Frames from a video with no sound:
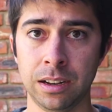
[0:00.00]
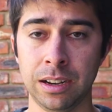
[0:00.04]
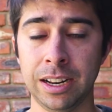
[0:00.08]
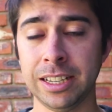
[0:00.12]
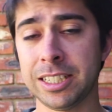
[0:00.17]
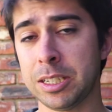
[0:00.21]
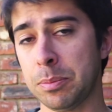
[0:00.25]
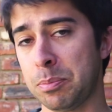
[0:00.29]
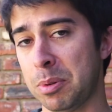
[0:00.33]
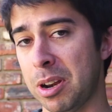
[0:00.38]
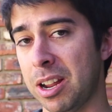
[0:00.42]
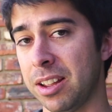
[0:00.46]

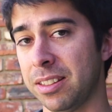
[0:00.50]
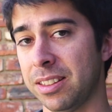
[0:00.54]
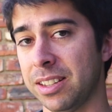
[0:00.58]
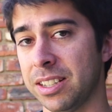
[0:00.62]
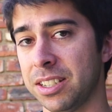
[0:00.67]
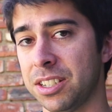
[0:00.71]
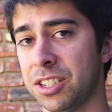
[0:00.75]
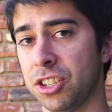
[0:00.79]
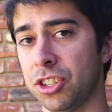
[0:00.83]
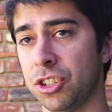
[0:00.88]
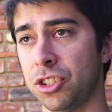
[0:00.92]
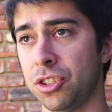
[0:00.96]
Let's apply
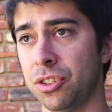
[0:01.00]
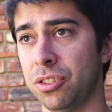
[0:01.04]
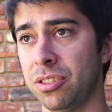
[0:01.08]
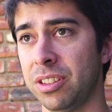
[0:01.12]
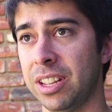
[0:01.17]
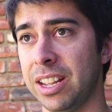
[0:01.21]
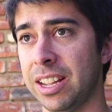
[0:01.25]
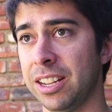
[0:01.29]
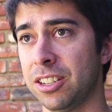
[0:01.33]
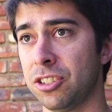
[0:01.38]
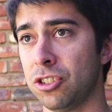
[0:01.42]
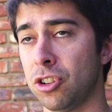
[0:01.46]
this to
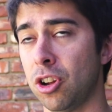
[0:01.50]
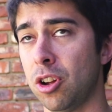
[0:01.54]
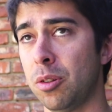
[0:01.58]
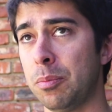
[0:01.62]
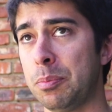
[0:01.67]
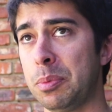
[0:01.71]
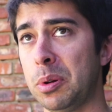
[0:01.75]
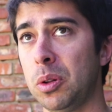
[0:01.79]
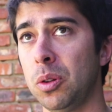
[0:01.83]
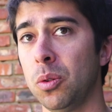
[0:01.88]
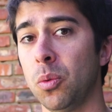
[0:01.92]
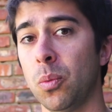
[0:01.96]
the
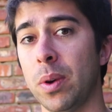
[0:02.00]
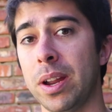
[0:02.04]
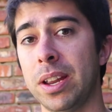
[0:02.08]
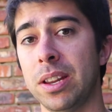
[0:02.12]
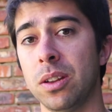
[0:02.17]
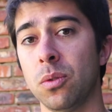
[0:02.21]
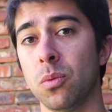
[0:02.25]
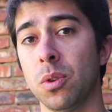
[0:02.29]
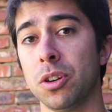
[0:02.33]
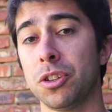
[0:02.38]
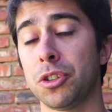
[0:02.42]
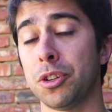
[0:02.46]
example where
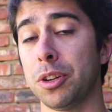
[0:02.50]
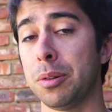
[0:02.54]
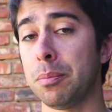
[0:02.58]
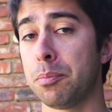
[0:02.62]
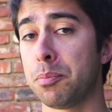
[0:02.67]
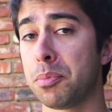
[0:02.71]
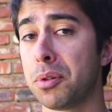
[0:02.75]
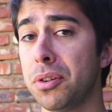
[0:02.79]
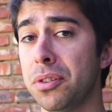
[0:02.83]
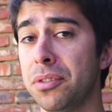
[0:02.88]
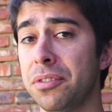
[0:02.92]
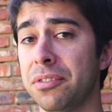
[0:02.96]
you want to
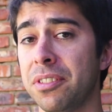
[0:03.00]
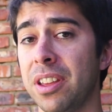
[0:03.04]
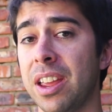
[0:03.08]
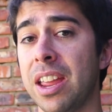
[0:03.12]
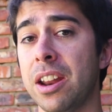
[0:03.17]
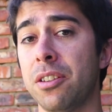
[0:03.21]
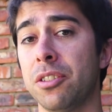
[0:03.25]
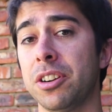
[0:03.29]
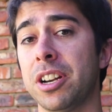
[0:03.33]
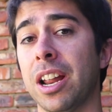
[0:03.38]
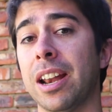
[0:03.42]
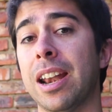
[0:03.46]
improve the
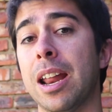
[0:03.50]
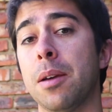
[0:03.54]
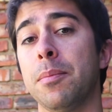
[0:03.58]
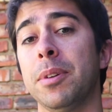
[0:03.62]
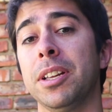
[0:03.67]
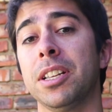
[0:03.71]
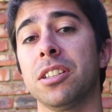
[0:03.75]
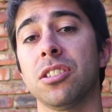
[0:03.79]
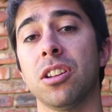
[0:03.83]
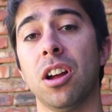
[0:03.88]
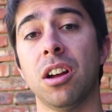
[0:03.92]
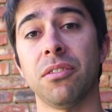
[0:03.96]

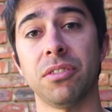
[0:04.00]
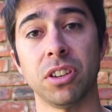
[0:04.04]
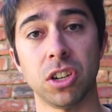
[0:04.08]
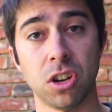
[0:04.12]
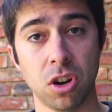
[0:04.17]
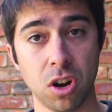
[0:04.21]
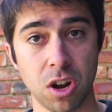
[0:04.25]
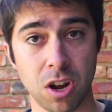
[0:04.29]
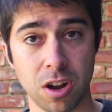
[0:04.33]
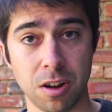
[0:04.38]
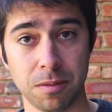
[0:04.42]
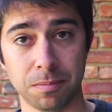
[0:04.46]
aerodynamics of a
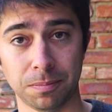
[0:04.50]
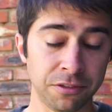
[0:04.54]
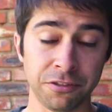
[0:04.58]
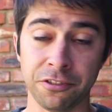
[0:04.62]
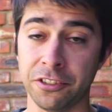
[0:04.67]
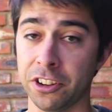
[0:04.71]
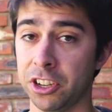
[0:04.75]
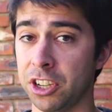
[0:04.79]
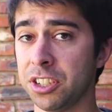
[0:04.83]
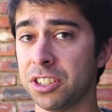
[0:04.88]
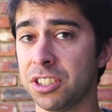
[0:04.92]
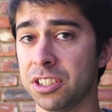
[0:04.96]
car.
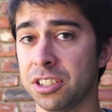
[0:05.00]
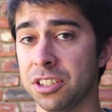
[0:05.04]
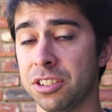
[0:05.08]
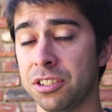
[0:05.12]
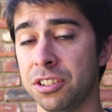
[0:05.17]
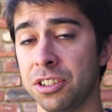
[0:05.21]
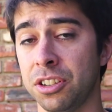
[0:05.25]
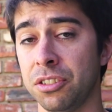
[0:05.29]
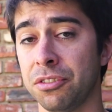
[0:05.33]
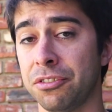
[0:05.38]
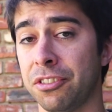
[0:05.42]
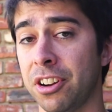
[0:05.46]
First,
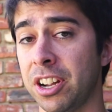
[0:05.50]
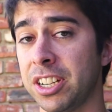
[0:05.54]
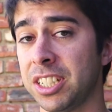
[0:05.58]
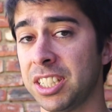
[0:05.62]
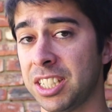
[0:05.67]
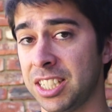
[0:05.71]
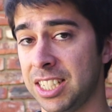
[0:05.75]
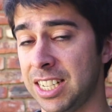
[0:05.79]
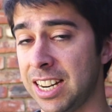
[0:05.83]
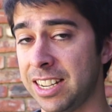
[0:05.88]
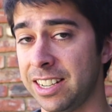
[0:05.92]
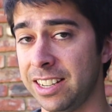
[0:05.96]
you find a
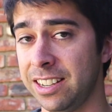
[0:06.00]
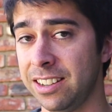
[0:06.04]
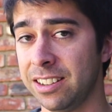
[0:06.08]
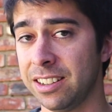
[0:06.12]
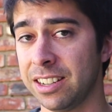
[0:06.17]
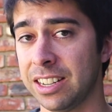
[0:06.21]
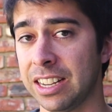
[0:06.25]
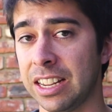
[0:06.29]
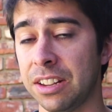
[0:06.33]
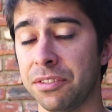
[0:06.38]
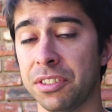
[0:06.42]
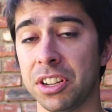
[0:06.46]
study
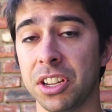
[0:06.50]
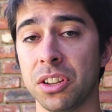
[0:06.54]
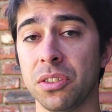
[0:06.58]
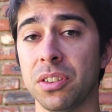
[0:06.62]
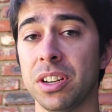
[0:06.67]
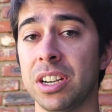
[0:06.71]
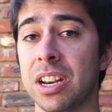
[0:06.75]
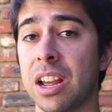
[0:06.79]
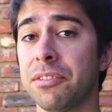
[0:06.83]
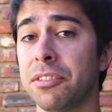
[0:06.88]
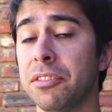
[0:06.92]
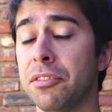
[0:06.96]
giving you
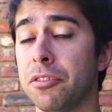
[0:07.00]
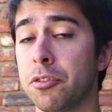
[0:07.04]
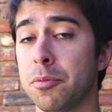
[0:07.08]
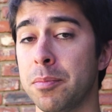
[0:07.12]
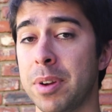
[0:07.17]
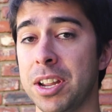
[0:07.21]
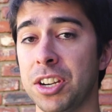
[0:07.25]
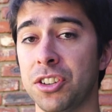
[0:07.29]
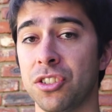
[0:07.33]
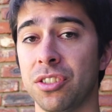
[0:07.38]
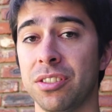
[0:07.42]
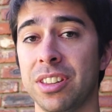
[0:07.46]
enough
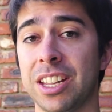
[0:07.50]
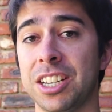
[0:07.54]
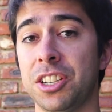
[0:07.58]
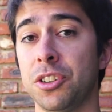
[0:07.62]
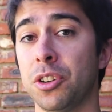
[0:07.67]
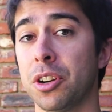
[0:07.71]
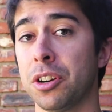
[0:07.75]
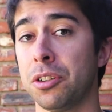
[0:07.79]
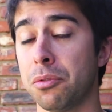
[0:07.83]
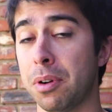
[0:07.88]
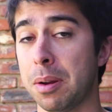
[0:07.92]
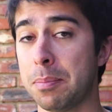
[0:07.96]
information that
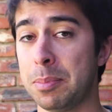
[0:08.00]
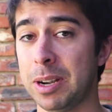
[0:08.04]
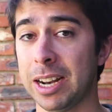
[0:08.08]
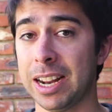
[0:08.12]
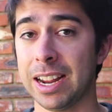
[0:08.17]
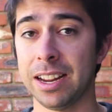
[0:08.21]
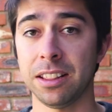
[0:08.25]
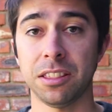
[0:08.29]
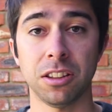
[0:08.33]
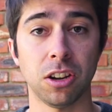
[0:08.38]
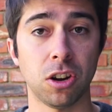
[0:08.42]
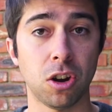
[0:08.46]
you can
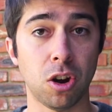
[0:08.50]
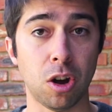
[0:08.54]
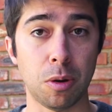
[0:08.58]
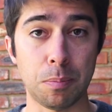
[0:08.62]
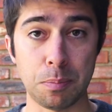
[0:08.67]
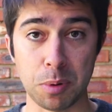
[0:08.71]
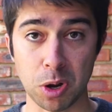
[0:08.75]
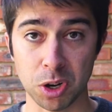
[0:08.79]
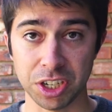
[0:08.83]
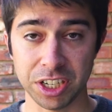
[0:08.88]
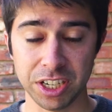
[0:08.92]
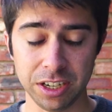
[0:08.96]
replicate the car
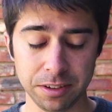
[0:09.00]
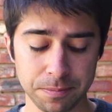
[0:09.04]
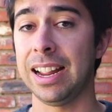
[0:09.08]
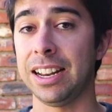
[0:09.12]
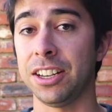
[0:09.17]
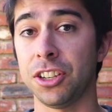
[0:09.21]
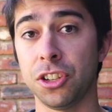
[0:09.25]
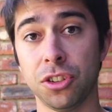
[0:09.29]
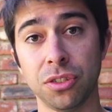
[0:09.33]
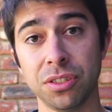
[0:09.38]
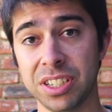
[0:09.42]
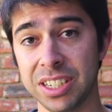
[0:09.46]
body,
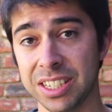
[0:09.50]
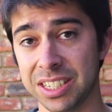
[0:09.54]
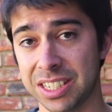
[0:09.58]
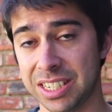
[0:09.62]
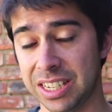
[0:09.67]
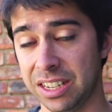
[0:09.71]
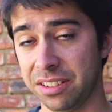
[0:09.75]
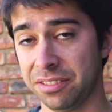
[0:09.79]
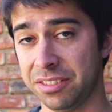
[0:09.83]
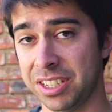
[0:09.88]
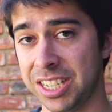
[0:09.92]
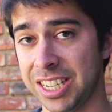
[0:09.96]
and using
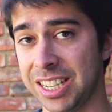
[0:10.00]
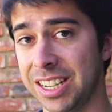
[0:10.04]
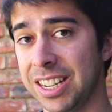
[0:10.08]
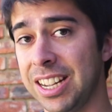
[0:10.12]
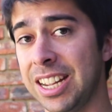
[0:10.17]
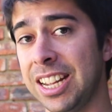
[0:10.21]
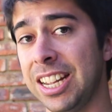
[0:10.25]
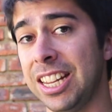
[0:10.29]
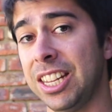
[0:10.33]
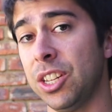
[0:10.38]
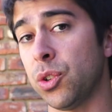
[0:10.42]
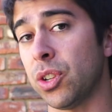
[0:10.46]
C F D,
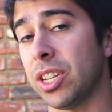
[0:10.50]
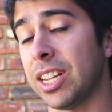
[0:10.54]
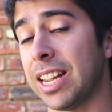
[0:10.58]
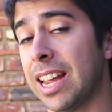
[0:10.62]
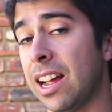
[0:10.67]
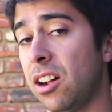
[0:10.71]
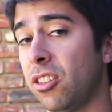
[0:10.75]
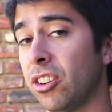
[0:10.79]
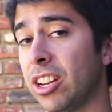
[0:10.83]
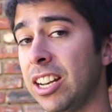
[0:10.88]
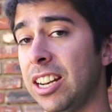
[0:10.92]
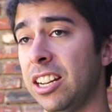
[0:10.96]
you can
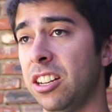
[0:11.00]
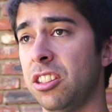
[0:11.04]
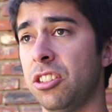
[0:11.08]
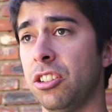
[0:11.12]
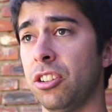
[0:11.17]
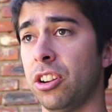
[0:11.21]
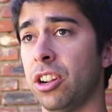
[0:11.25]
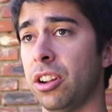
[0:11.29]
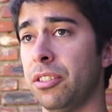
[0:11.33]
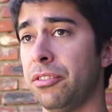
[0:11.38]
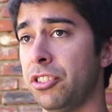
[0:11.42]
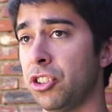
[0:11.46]
calculate
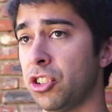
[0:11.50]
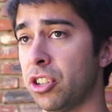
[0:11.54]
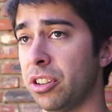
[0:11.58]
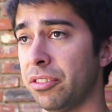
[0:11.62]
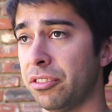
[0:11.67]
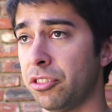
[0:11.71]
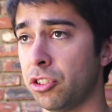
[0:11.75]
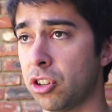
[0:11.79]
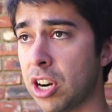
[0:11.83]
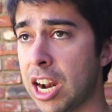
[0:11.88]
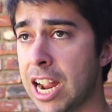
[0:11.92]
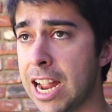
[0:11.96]
the coefficient
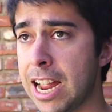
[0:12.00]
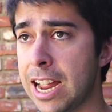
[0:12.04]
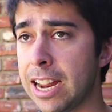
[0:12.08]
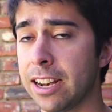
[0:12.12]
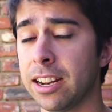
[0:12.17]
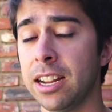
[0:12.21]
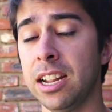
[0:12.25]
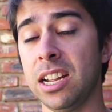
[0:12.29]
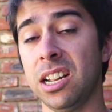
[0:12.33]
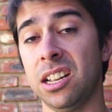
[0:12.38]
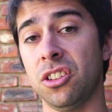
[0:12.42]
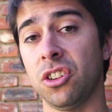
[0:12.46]
of drag,
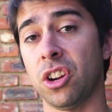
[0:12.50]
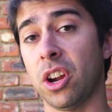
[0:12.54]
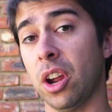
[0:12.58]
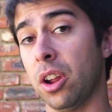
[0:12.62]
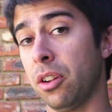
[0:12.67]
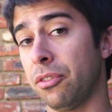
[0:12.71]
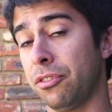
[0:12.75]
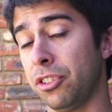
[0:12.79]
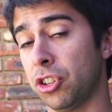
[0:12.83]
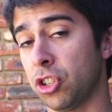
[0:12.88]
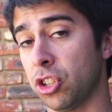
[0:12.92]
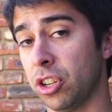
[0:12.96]
the
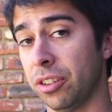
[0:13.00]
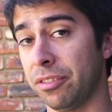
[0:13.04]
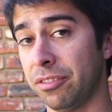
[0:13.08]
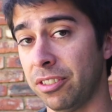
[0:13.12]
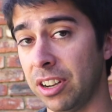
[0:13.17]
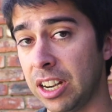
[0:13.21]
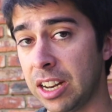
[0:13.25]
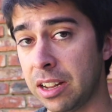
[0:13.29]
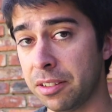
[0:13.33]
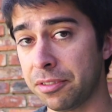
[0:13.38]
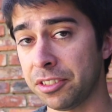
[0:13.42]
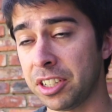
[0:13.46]
coefficient of
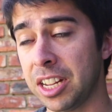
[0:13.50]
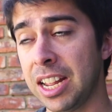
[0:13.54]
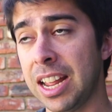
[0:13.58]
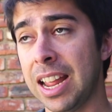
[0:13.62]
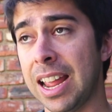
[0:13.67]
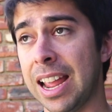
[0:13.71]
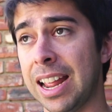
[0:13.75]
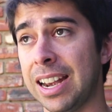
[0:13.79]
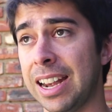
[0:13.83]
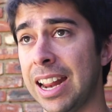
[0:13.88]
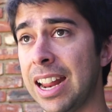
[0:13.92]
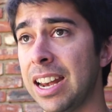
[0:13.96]
lift,
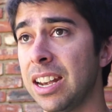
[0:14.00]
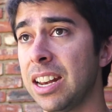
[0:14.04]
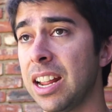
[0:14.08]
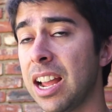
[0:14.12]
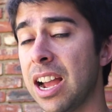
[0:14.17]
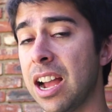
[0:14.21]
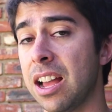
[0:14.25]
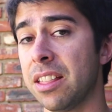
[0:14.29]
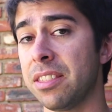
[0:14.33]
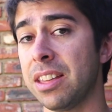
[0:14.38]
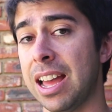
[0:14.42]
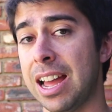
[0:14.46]
and any
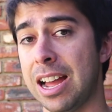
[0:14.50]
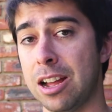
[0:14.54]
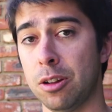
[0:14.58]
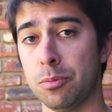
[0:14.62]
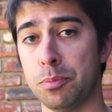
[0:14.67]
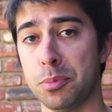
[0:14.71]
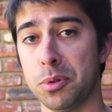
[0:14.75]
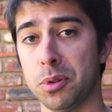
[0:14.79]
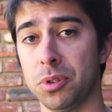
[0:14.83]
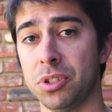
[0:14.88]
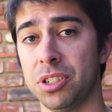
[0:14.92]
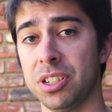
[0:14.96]
other
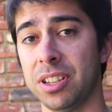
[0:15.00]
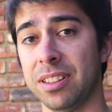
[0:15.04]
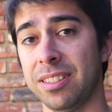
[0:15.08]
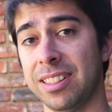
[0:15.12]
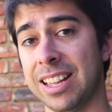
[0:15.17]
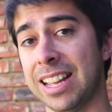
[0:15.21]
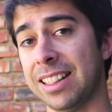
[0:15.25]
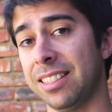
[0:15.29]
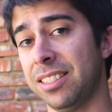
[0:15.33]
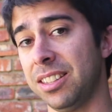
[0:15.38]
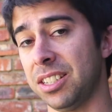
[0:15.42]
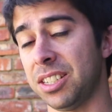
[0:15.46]
outputs
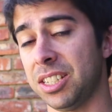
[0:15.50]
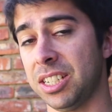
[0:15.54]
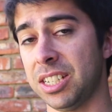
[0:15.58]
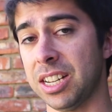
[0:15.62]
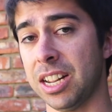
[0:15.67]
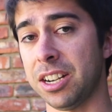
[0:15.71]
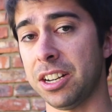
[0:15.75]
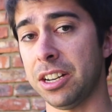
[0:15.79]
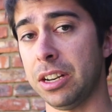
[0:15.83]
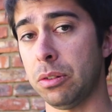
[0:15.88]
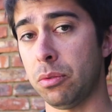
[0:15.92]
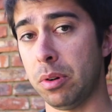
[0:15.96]
that this
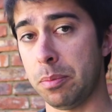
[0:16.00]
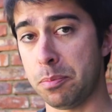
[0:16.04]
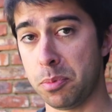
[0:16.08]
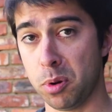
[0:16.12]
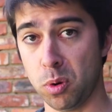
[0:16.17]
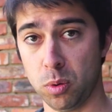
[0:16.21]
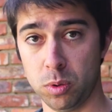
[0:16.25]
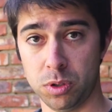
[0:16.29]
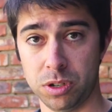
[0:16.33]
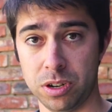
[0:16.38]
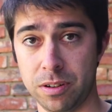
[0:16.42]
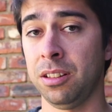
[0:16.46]
study
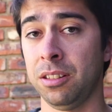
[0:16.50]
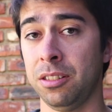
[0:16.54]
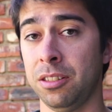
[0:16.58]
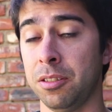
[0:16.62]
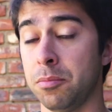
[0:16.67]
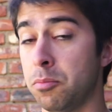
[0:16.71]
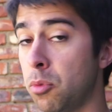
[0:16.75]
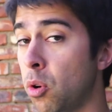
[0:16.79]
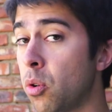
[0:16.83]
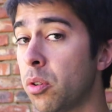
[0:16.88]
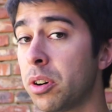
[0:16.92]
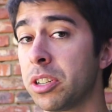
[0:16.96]
reports on. The
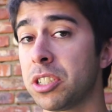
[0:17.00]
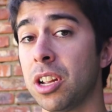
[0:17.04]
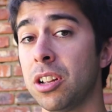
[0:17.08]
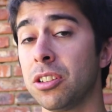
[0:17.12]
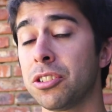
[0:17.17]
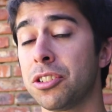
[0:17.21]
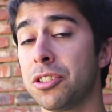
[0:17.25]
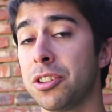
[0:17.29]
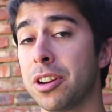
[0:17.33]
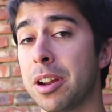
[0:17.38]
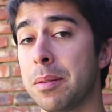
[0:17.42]
more results to